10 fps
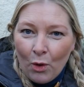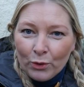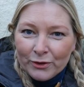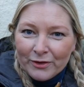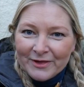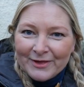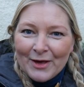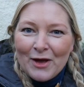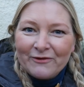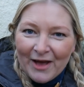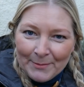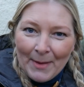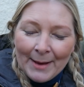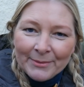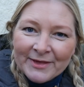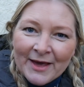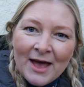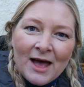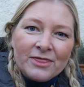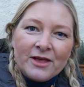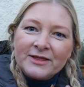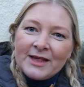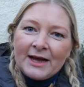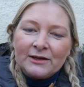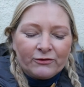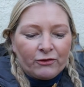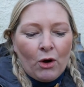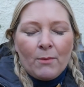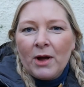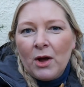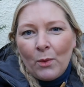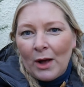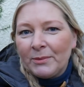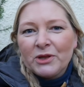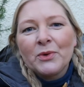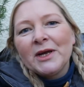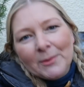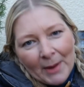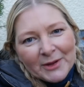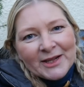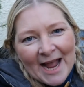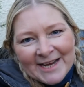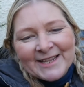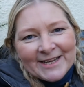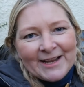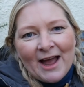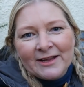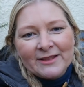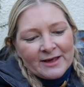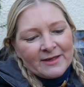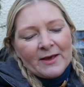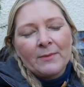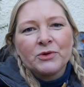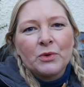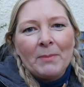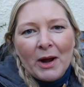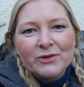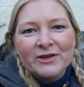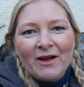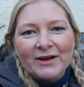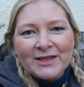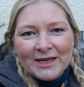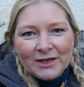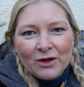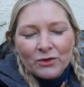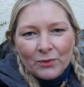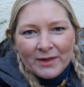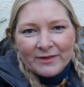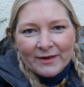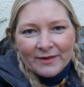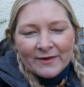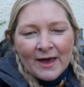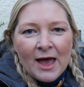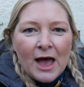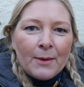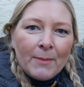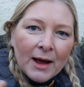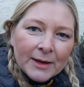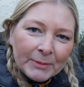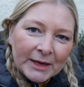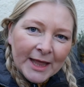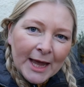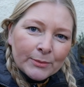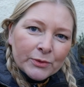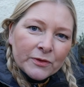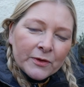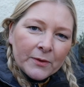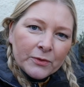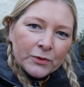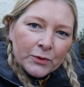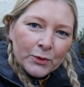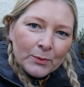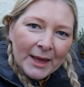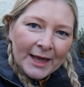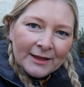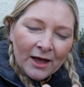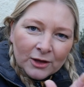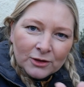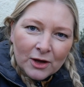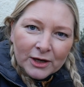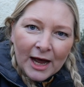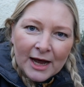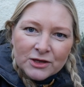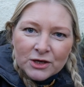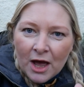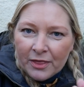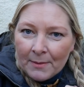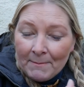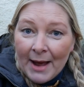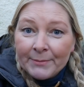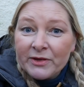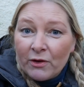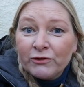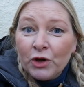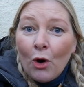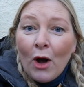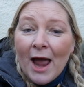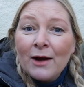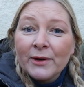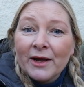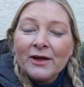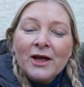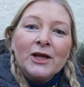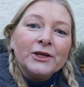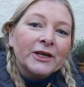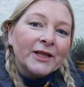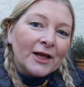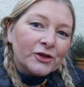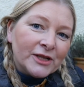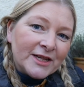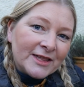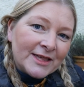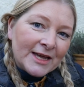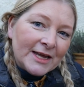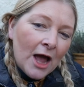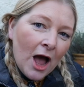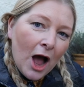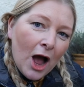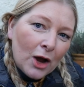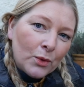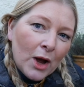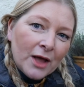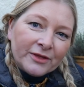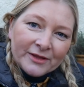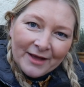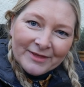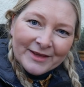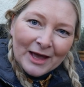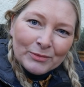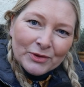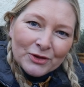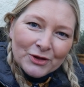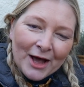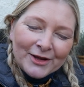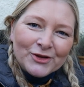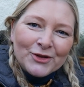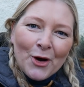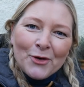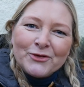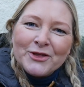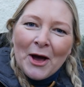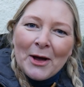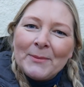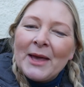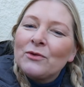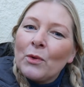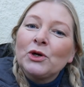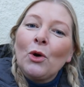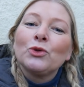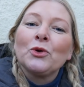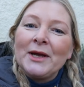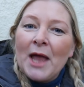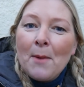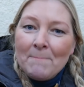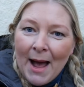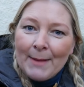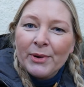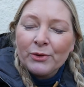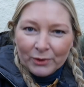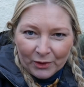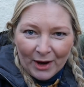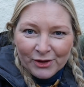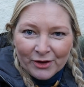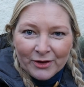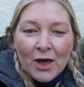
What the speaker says: Ordnance Survey maps that date from, well, between about the 1880s up to about the 1920s. And by being able to zoom in and look at the maps of your area, you can actually see how the landscape has changed over time. It's what you call doing a map regression.